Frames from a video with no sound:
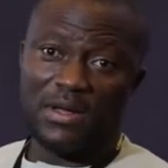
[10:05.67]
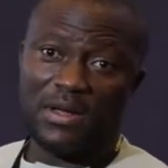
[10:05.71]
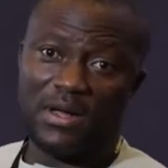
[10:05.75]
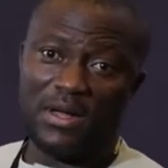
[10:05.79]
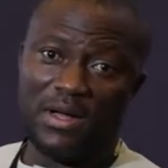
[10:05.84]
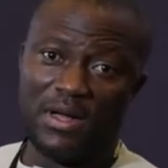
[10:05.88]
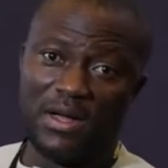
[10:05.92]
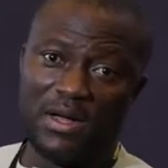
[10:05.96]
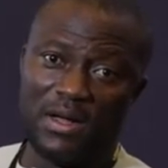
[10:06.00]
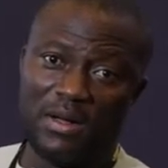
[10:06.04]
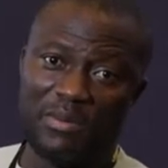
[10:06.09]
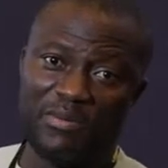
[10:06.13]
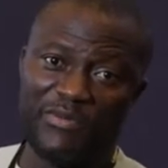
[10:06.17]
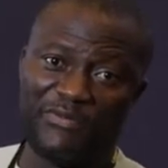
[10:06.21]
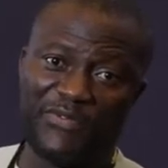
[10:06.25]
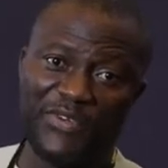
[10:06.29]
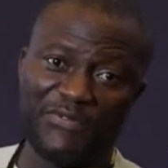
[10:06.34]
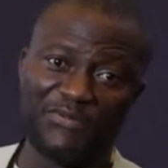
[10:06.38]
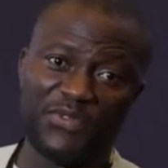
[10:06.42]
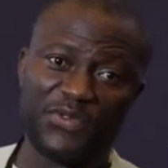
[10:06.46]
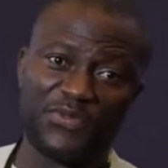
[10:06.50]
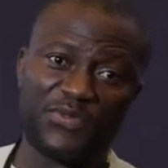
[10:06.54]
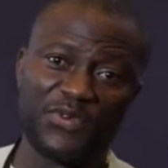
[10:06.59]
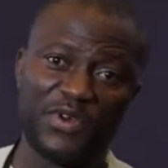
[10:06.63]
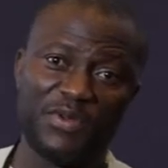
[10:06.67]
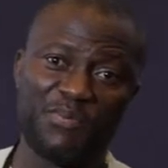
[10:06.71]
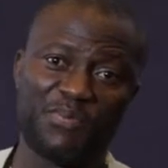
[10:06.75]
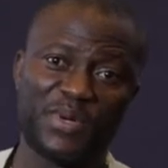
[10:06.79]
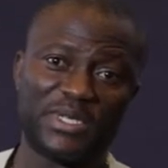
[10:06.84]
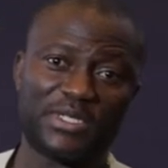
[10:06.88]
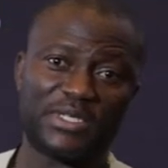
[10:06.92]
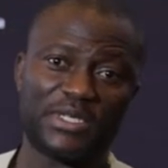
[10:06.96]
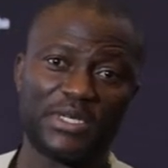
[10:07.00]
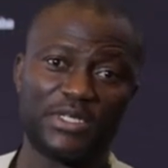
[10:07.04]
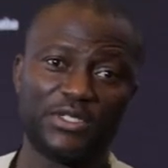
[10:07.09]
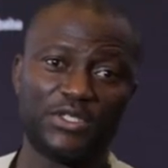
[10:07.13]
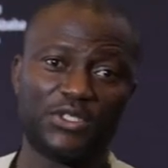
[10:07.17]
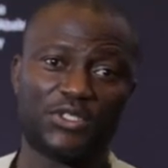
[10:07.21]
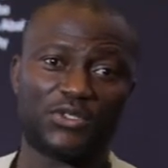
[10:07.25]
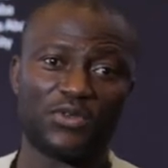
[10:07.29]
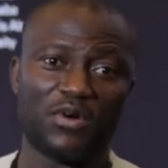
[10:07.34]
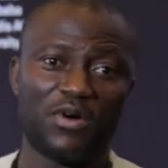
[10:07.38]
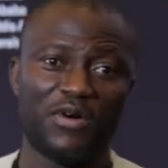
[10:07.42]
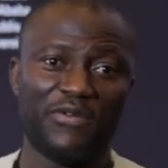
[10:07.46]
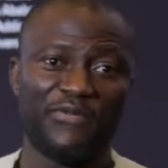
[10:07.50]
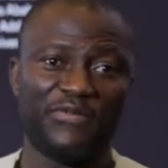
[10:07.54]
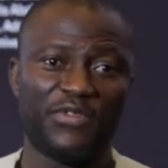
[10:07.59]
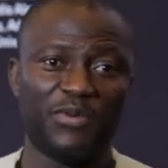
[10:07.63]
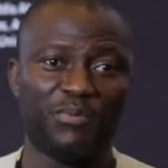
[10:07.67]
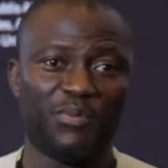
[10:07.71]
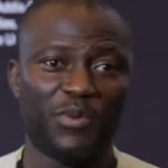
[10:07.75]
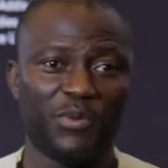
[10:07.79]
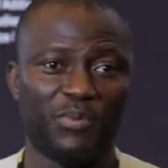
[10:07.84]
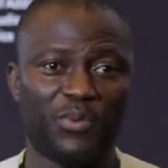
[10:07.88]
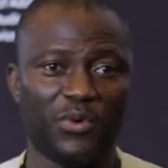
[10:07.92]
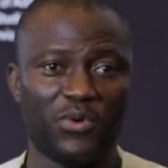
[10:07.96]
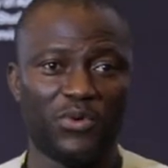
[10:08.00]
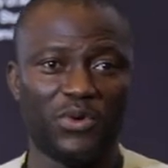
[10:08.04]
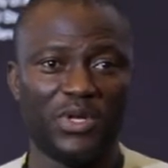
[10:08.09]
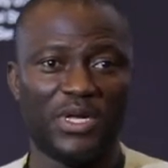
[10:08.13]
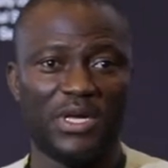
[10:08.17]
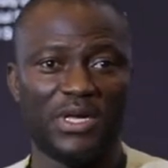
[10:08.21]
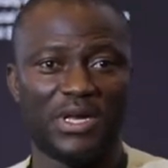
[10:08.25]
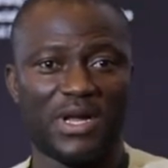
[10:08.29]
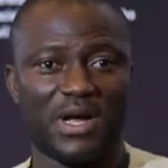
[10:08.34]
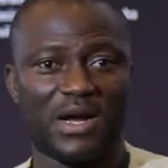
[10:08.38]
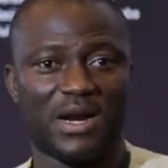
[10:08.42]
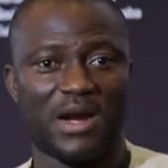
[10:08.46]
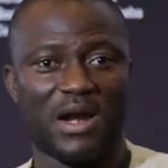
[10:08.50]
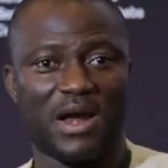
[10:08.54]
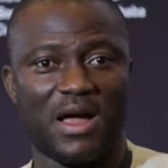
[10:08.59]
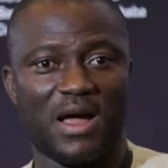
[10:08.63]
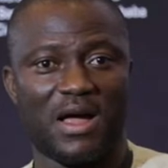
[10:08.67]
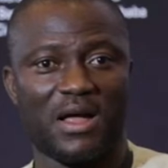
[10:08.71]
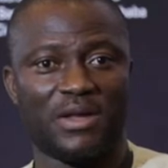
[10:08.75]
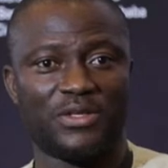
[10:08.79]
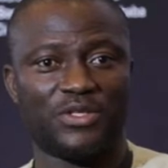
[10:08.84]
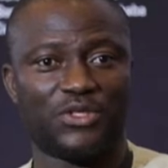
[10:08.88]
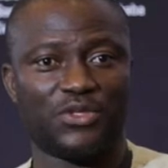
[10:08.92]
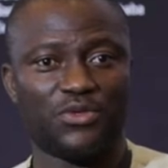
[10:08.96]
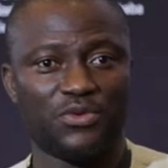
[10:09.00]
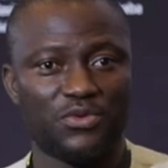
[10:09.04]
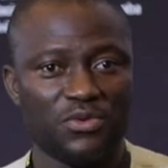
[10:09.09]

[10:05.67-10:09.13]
53% um, uh, of the people in Accra,